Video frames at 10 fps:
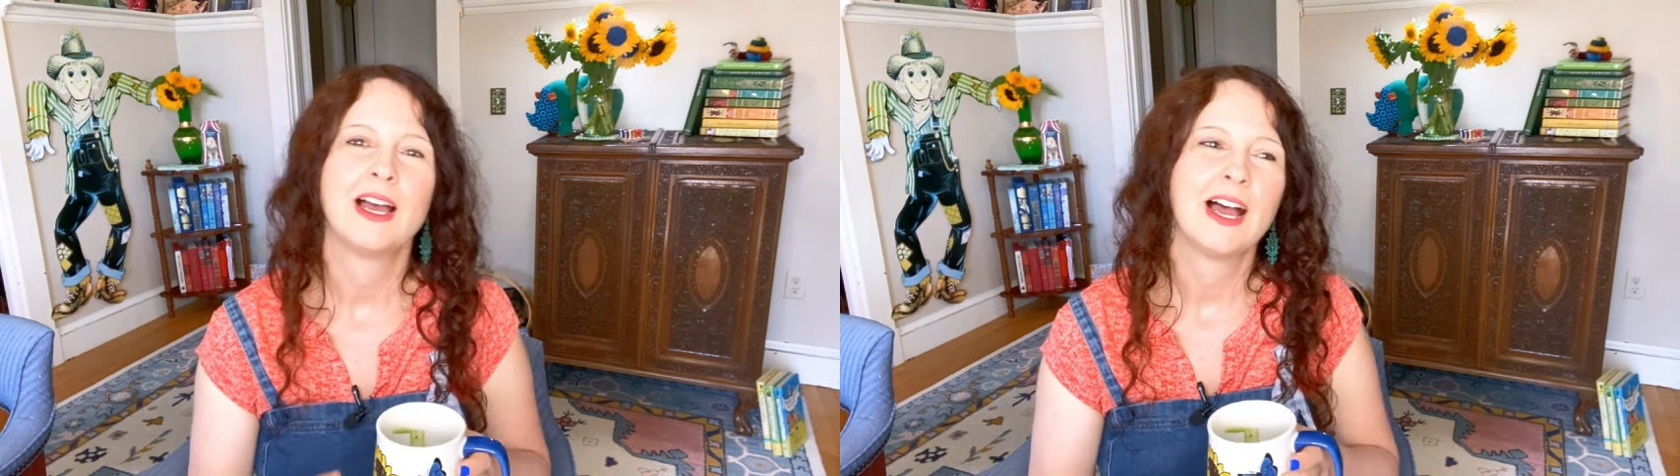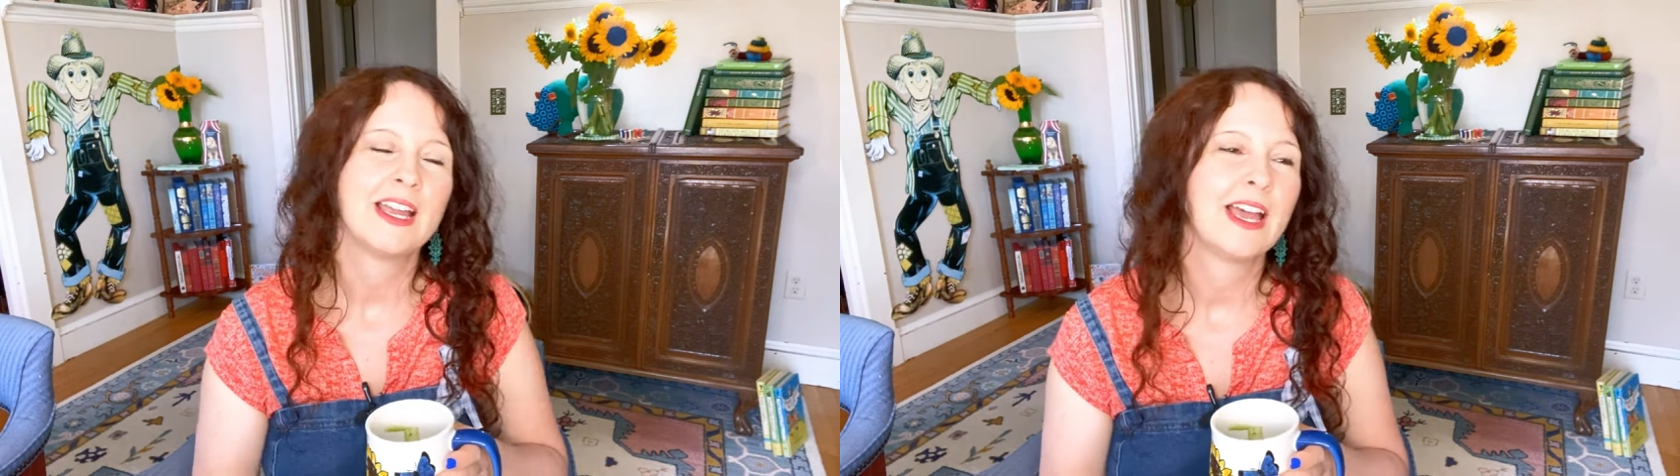
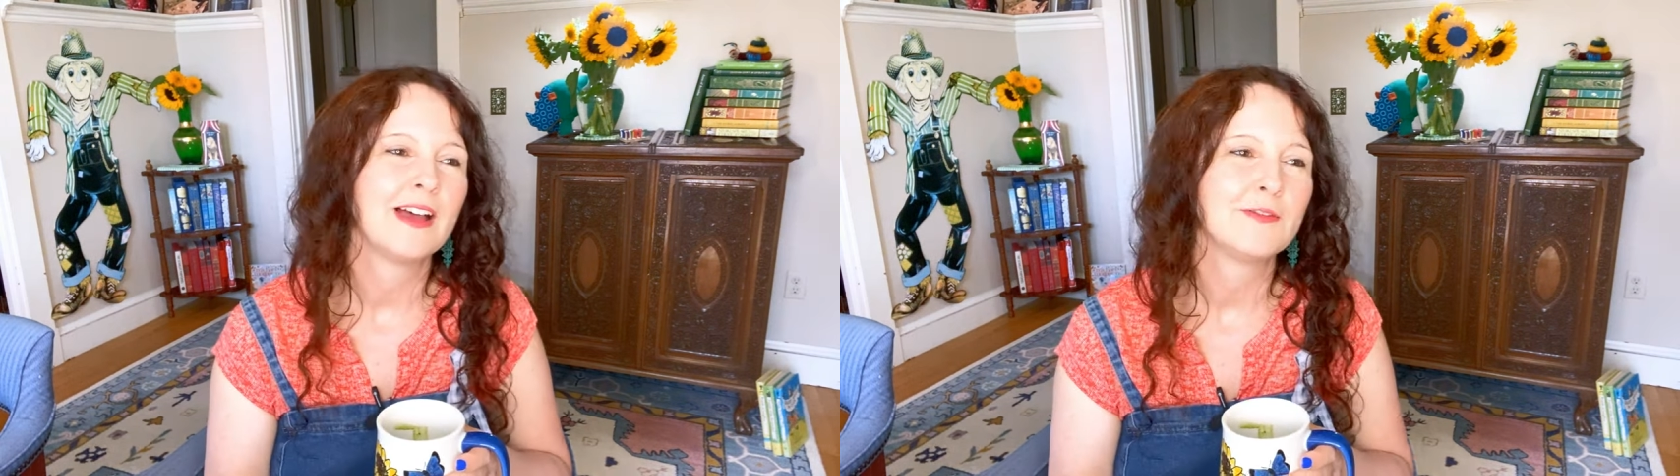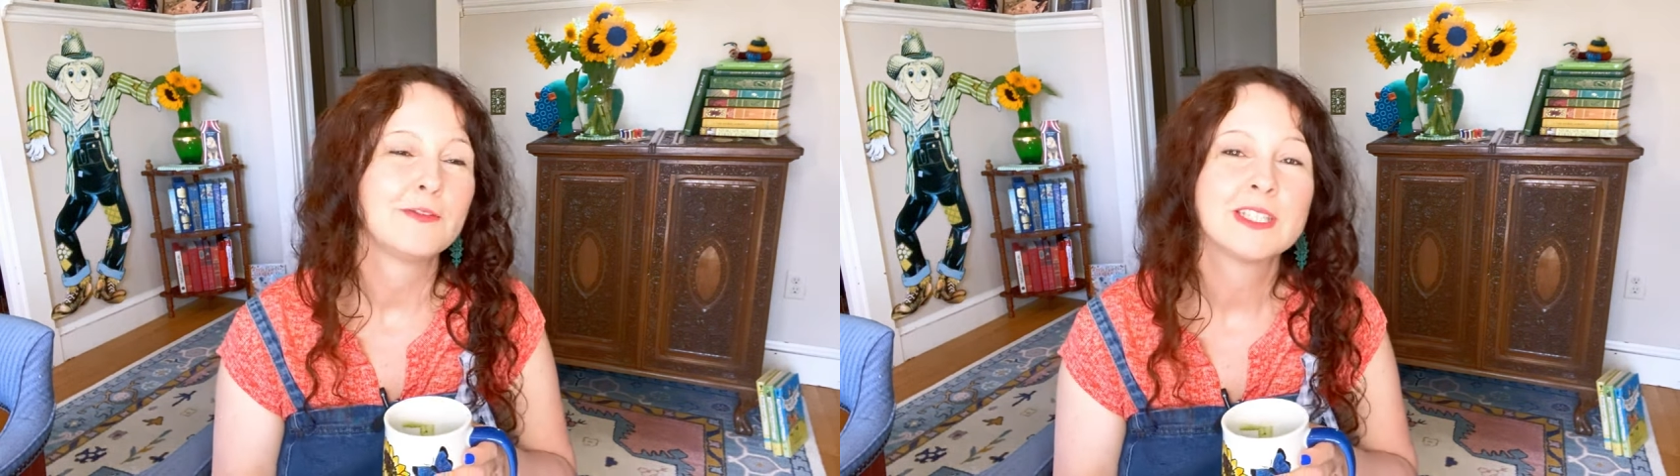I
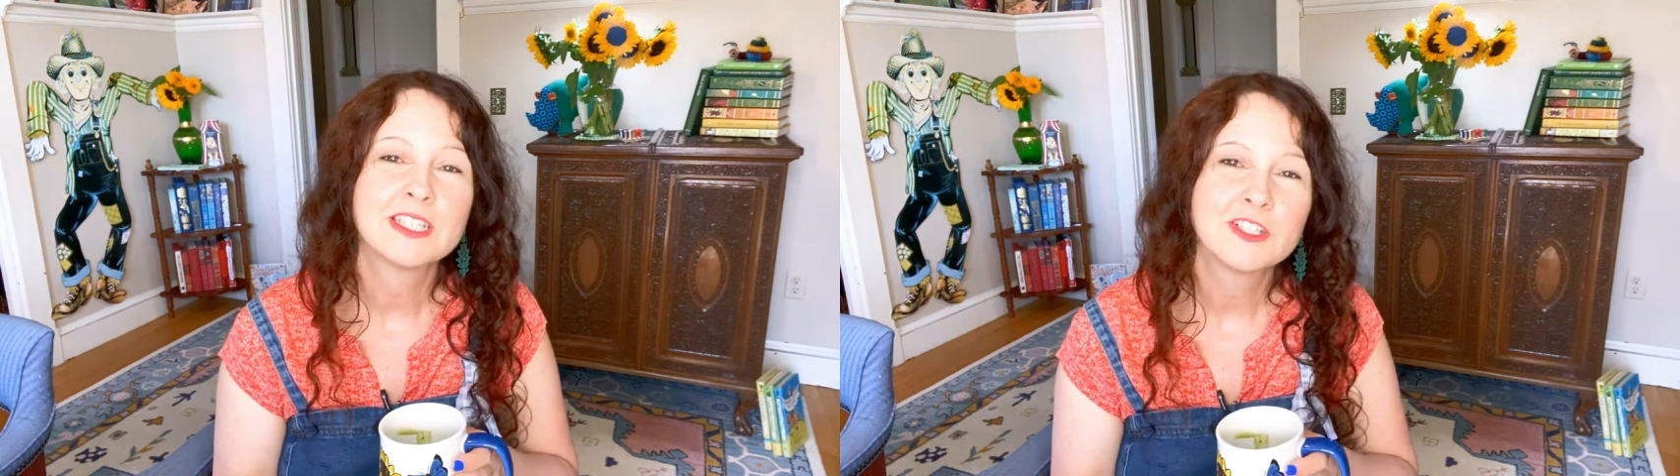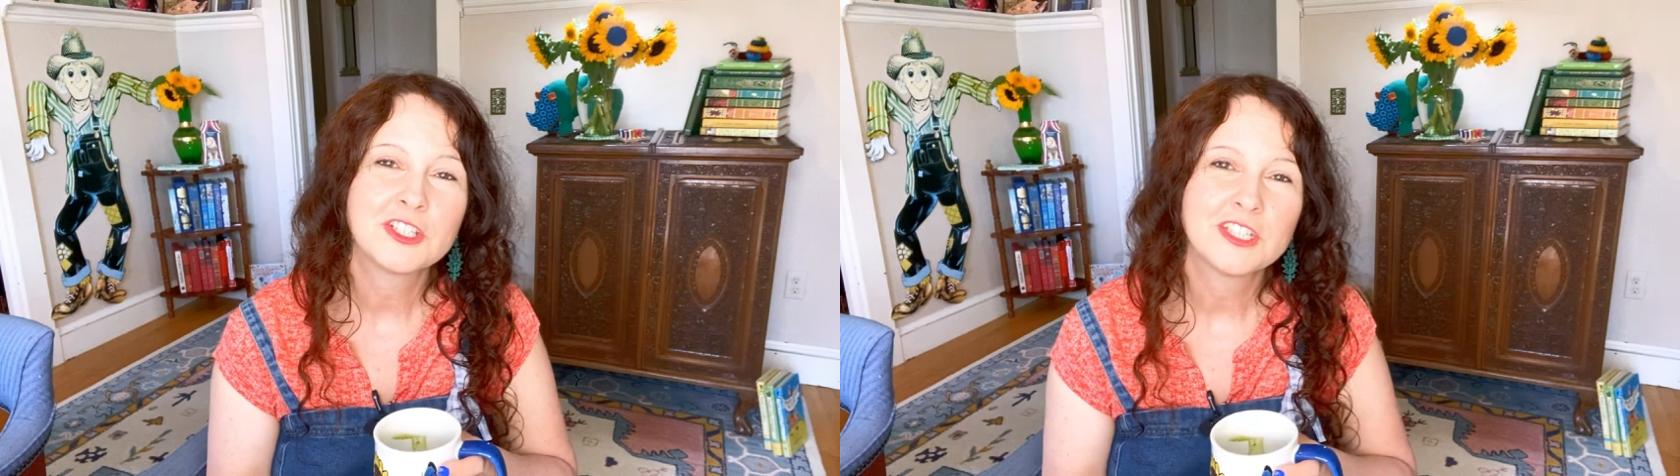have
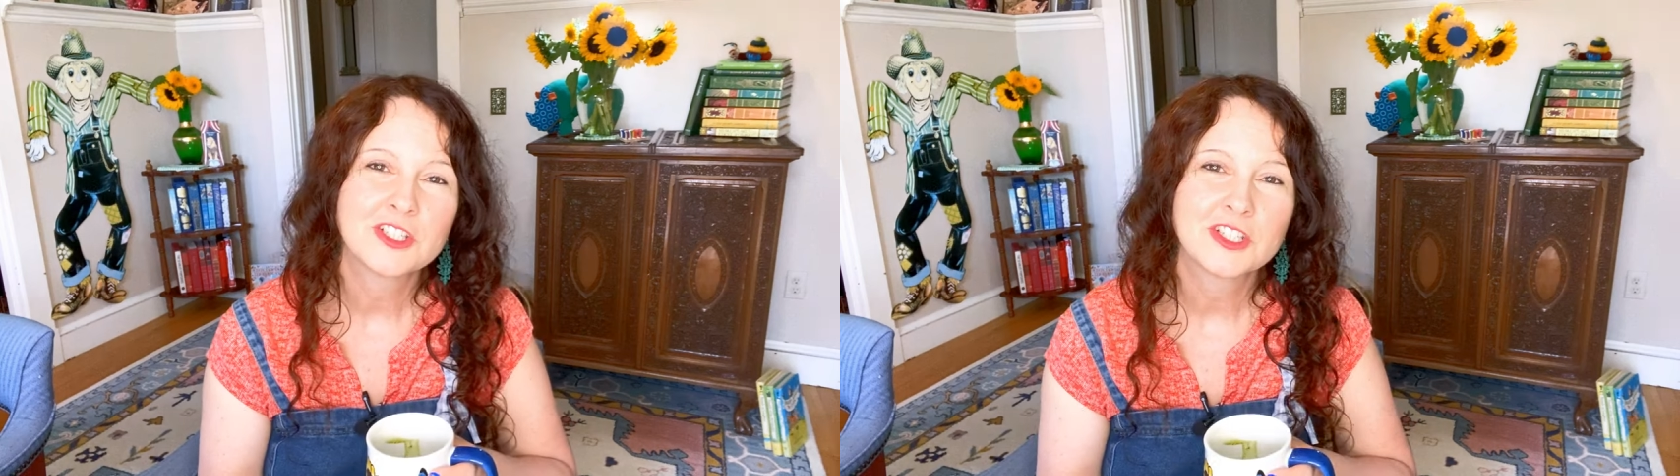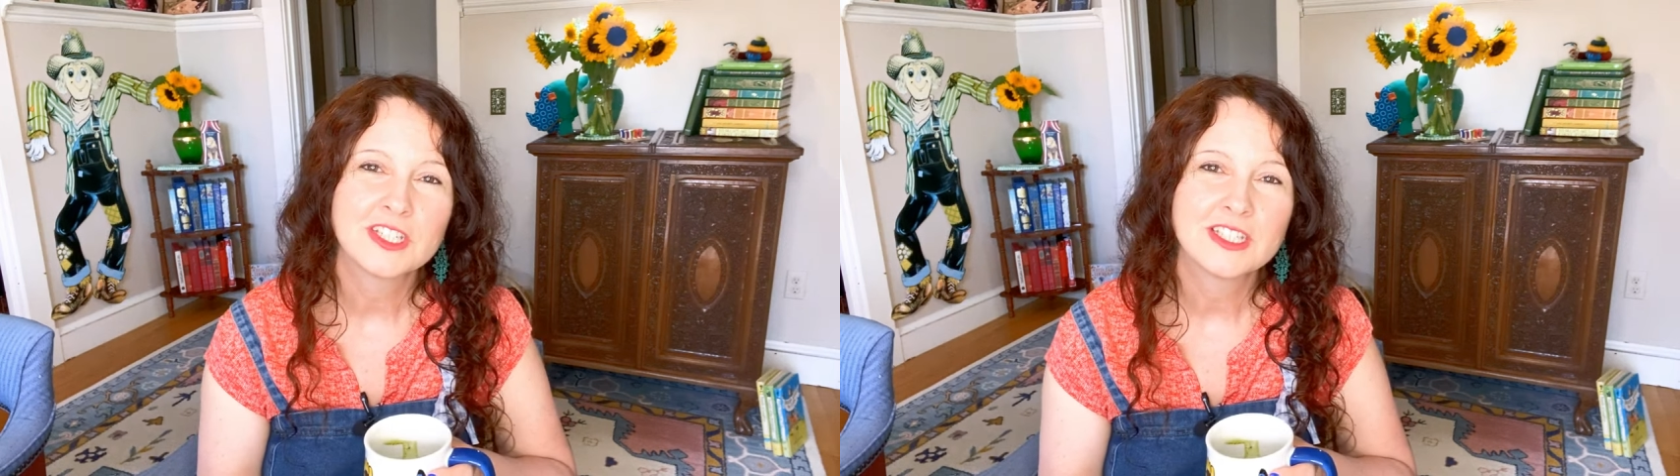vintage
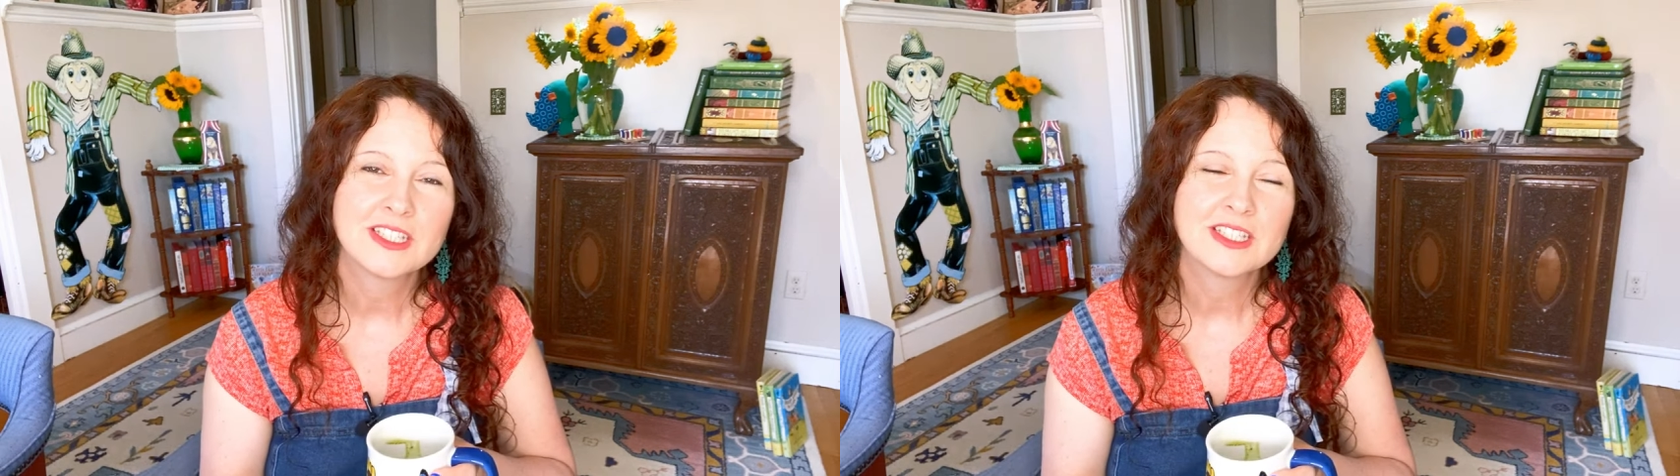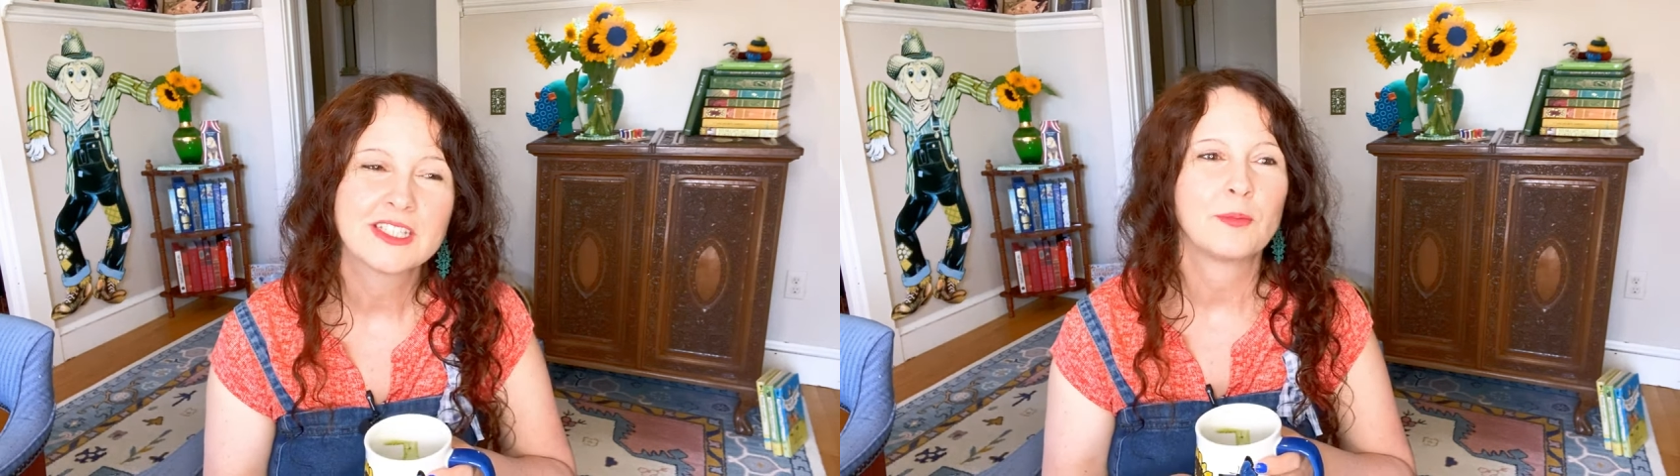editions,